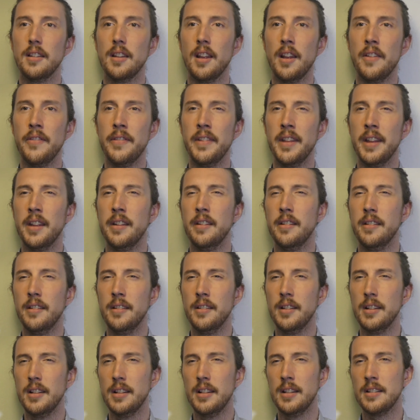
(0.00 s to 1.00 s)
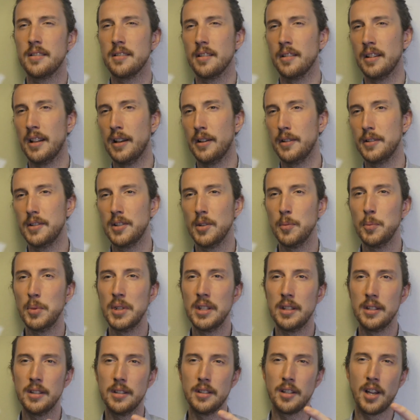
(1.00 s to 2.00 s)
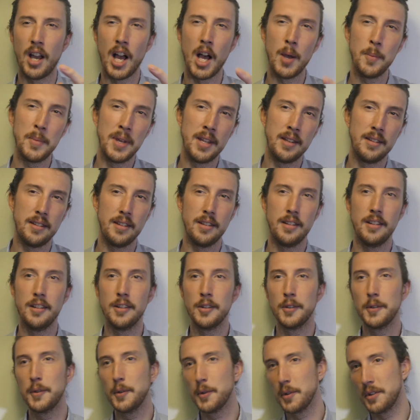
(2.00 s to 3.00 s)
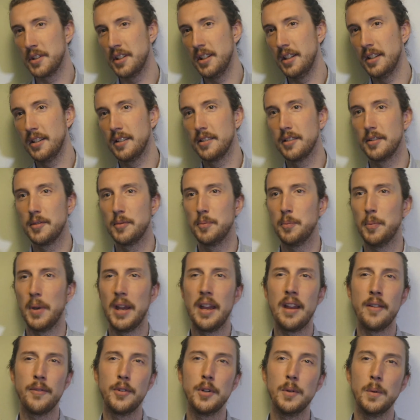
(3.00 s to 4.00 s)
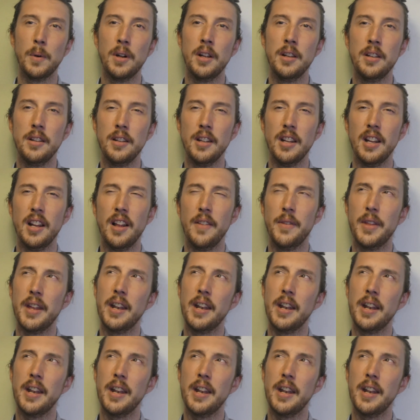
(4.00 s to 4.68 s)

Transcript: and then it's allowed to be commented and critiqued by everyone, mm.